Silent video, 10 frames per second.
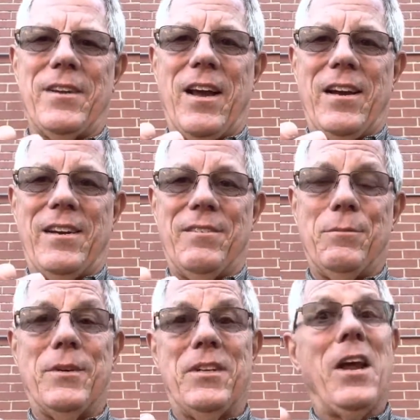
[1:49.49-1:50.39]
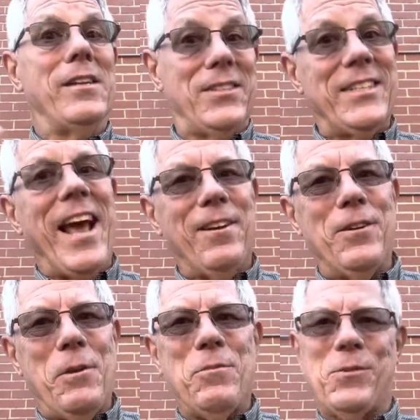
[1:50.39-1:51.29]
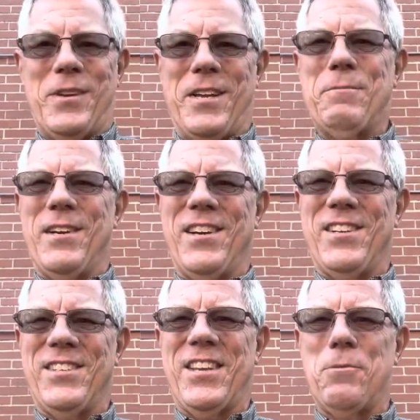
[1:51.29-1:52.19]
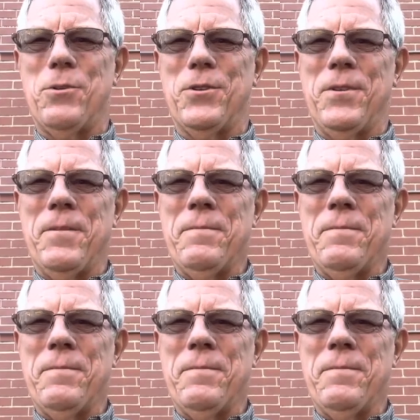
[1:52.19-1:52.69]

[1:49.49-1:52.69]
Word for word: uh, one Saturday morning because they were